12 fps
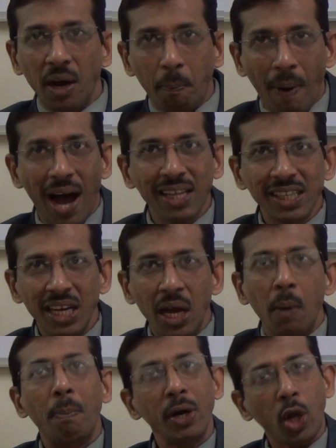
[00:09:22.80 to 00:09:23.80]
path,
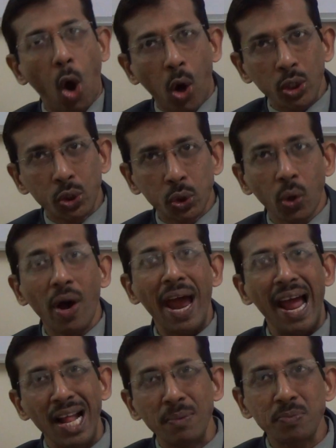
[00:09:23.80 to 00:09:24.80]
but also
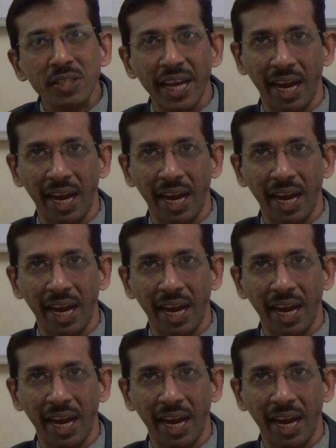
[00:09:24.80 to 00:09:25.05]
helps